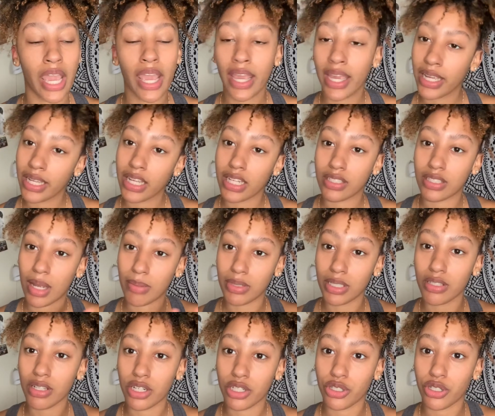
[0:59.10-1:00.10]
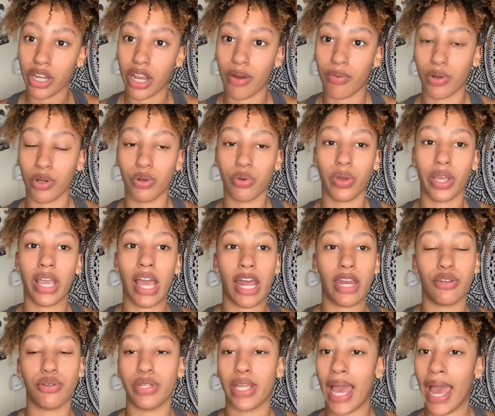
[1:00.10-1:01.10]
Yeah, so I'm just gonna show y'all real quick how to do
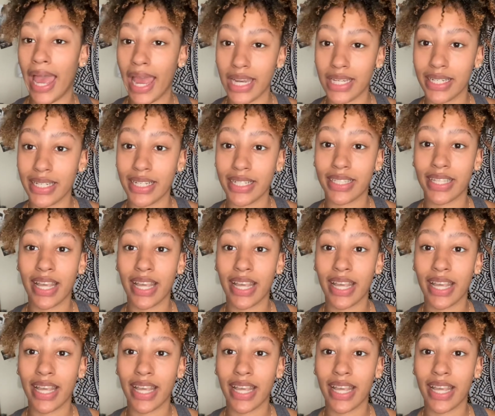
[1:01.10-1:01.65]
your edges.